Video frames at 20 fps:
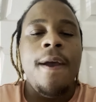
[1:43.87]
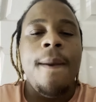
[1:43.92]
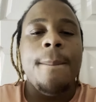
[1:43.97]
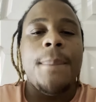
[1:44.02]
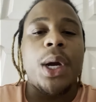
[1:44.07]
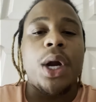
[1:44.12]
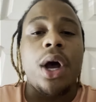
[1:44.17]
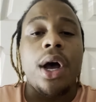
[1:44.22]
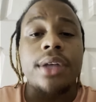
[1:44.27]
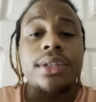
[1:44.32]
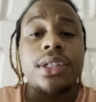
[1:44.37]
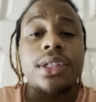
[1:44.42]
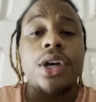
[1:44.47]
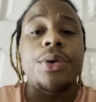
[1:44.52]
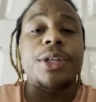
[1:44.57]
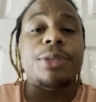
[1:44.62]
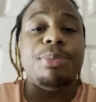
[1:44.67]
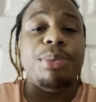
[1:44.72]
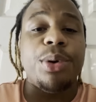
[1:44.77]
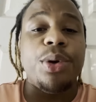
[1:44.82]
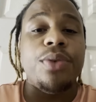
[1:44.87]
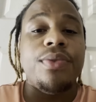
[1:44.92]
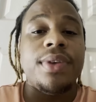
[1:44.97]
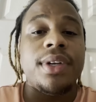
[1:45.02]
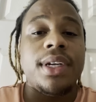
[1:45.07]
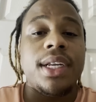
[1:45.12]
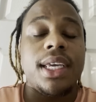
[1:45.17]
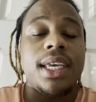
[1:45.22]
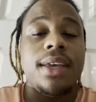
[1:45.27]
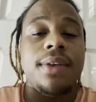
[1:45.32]
but also is proven
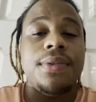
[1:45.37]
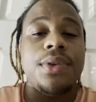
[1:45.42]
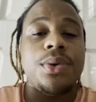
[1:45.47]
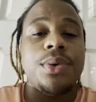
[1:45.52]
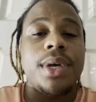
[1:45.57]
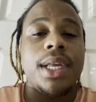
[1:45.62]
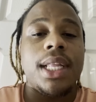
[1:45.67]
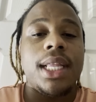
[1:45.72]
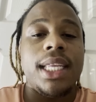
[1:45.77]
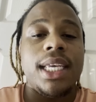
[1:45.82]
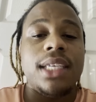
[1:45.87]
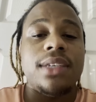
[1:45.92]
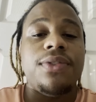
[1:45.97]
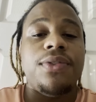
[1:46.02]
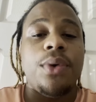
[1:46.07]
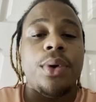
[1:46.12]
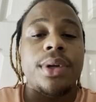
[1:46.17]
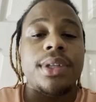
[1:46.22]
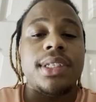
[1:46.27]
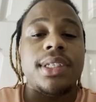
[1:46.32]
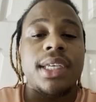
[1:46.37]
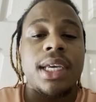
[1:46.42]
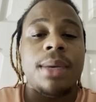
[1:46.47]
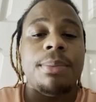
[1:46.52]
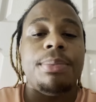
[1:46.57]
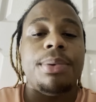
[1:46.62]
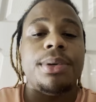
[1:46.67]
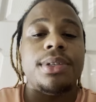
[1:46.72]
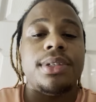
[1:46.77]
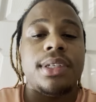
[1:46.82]
to give you at least
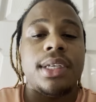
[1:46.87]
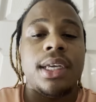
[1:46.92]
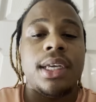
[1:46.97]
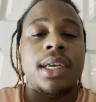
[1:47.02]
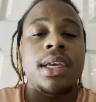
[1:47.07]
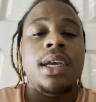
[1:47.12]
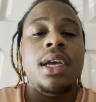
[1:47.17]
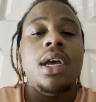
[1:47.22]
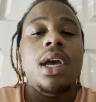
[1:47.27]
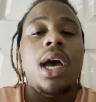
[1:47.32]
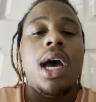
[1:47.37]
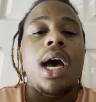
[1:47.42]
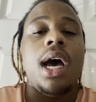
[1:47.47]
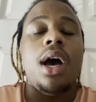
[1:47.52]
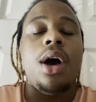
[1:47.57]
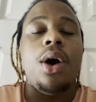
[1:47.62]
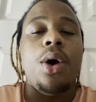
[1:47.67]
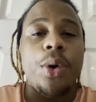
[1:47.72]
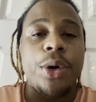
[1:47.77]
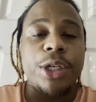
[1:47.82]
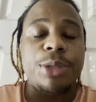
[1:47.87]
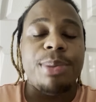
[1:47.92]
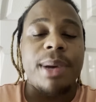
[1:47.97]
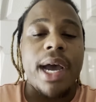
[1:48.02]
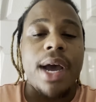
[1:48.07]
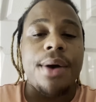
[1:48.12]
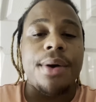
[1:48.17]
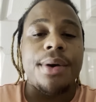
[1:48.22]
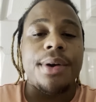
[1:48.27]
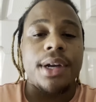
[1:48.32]
14%
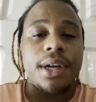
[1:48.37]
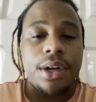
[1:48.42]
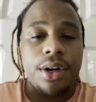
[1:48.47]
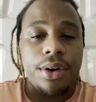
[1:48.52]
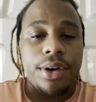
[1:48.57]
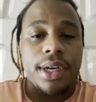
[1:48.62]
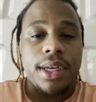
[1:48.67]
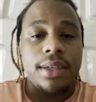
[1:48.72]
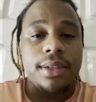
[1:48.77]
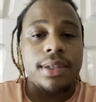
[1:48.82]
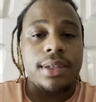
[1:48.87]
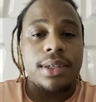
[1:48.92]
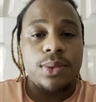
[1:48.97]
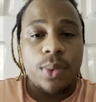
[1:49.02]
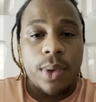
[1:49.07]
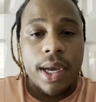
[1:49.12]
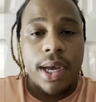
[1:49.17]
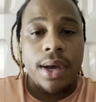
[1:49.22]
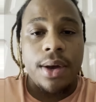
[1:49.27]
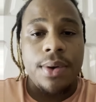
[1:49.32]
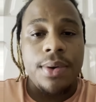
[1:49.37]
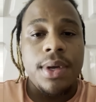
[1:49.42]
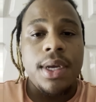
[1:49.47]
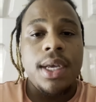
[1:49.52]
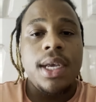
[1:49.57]
horsepower increase as well.